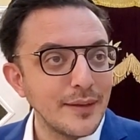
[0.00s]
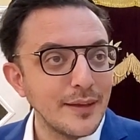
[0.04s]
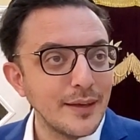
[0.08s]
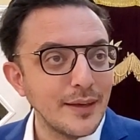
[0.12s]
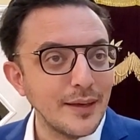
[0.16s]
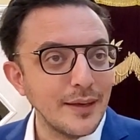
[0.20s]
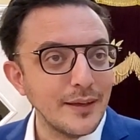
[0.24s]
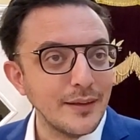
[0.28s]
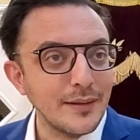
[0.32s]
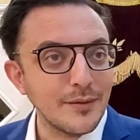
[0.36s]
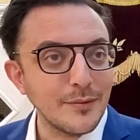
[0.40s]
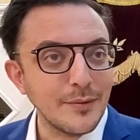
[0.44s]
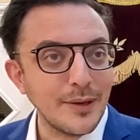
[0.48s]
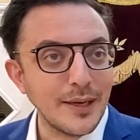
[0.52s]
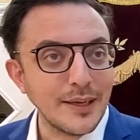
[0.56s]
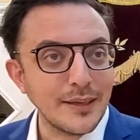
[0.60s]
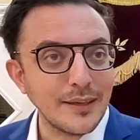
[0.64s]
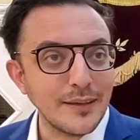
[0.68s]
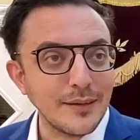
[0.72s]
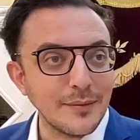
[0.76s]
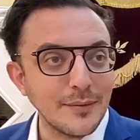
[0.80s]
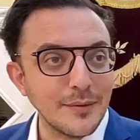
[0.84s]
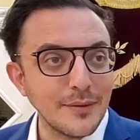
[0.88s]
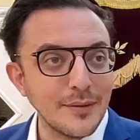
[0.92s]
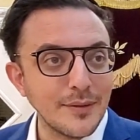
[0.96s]
I
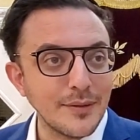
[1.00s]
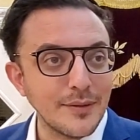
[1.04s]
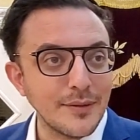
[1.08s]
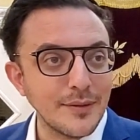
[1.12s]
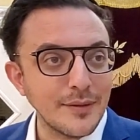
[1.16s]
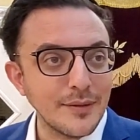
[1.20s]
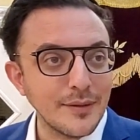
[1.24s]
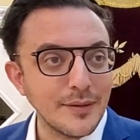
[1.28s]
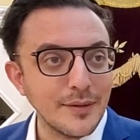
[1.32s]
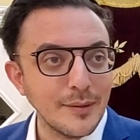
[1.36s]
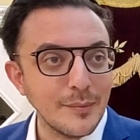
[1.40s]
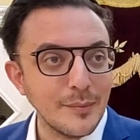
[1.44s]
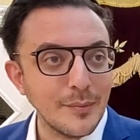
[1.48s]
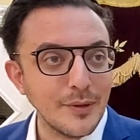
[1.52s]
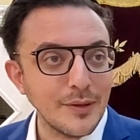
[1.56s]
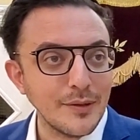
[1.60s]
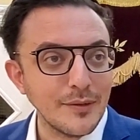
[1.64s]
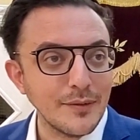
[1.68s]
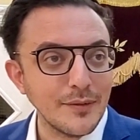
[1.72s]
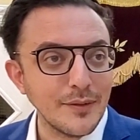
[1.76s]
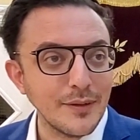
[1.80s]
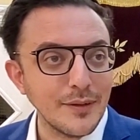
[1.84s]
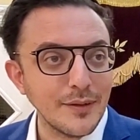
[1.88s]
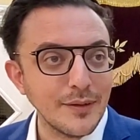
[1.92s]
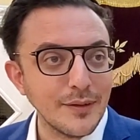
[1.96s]
interacted with a bunch
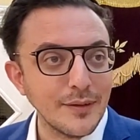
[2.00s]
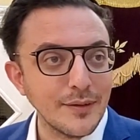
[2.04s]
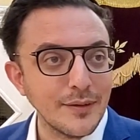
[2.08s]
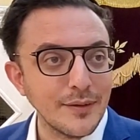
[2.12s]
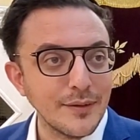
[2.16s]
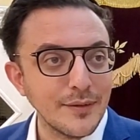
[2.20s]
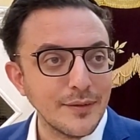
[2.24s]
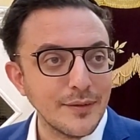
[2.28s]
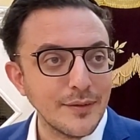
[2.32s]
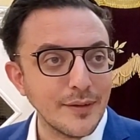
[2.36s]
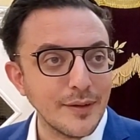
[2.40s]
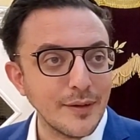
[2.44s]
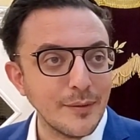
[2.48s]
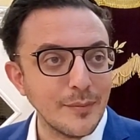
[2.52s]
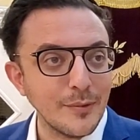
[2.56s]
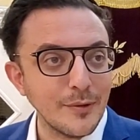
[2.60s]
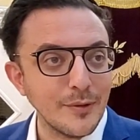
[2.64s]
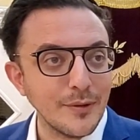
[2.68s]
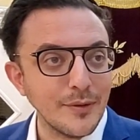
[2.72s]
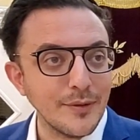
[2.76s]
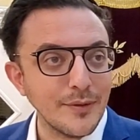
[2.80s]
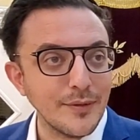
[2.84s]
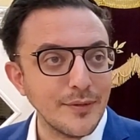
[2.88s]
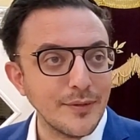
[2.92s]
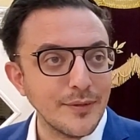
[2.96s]
of young
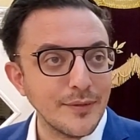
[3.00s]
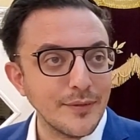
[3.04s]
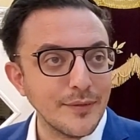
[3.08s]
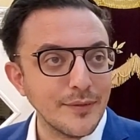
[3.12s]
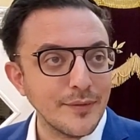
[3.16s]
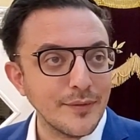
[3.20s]
celebrities